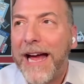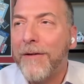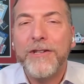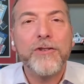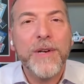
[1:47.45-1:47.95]

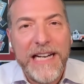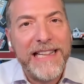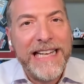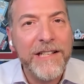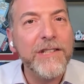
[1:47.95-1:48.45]
treated
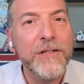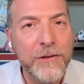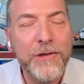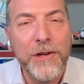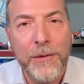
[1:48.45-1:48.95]
the
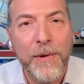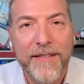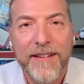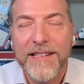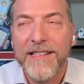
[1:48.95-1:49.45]
institution of the
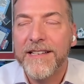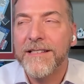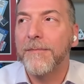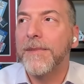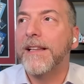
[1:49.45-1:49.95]
presidency is
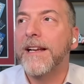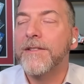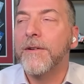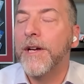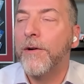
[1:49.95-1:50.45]
something that
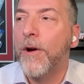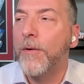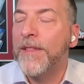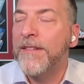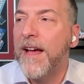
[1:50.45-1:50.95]
has only grown
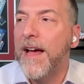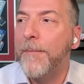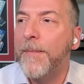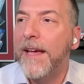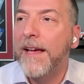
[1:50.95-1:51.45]
with time.